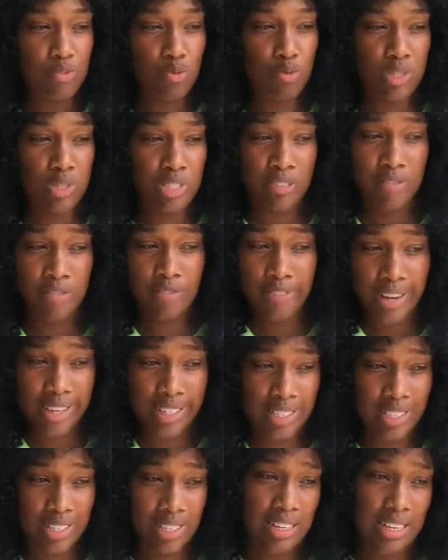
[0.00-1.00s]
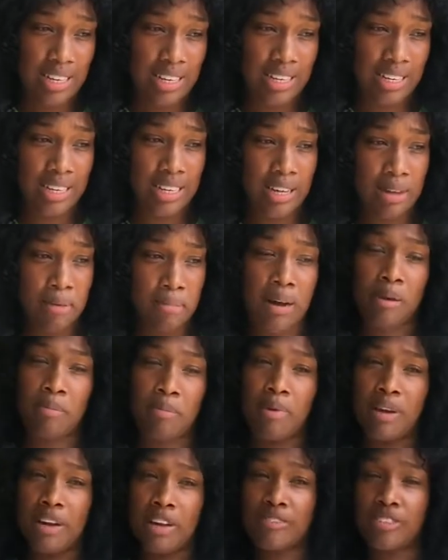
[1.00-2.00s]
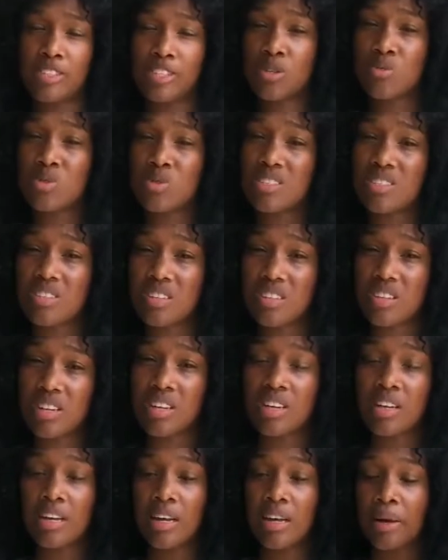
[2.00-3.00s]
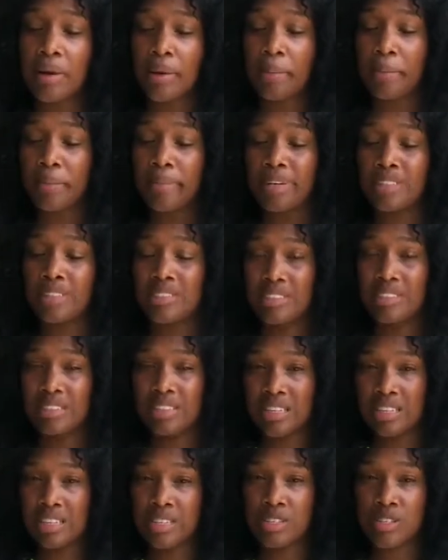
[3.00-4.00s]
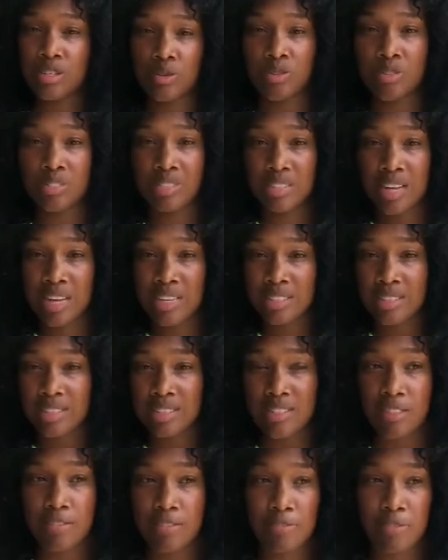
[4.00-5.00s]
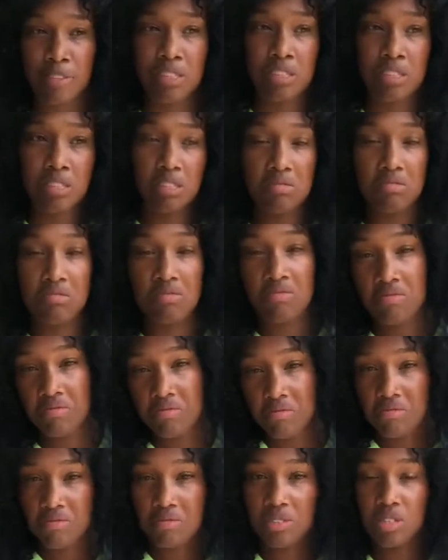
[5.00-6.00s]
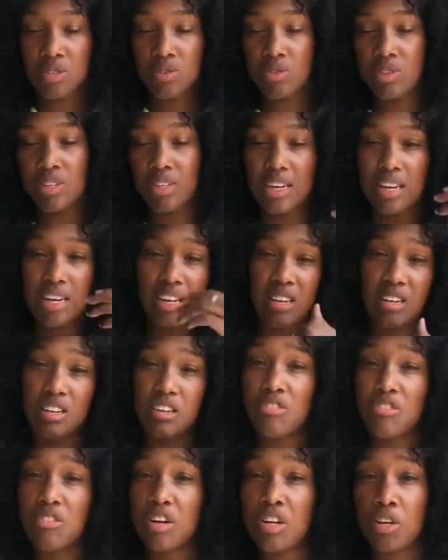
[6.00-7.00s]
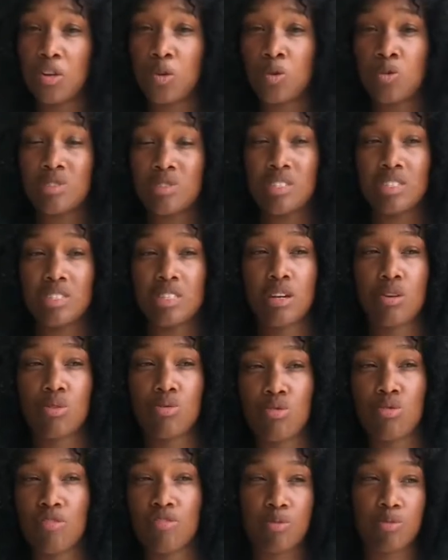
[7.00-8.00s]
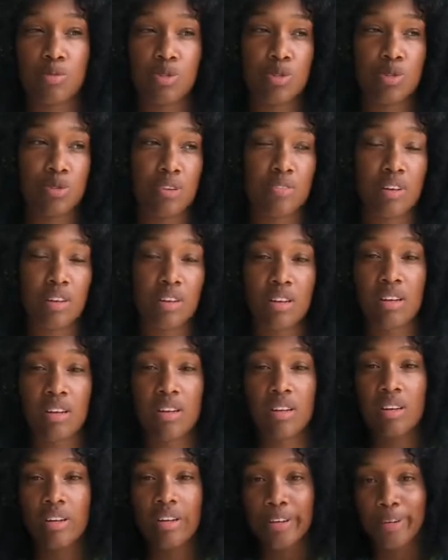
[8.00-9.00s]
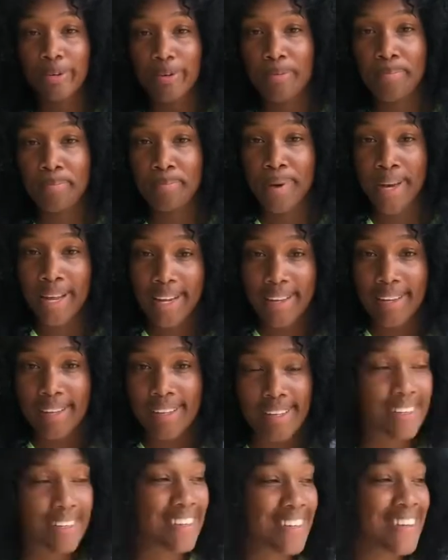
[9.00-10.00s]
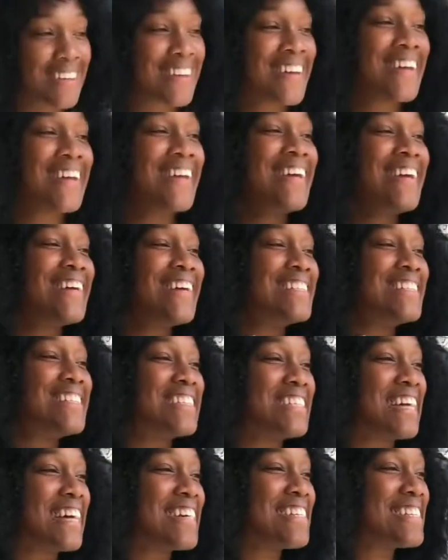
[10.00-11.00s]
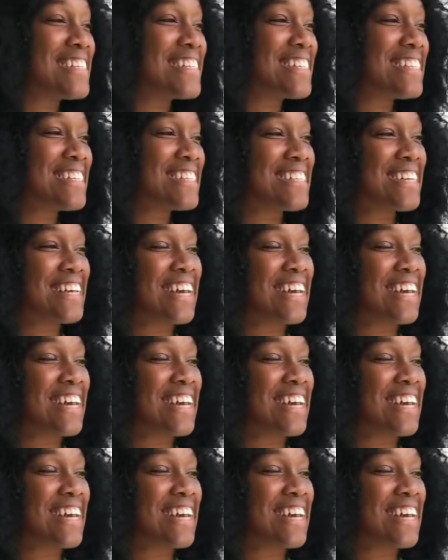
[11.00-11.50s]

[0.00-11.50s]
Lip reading: was infected, and you came back but everything was good, but you later on started to feel, you know, you get a little runny nose, you start to cough from whatsoever, don't panic. Just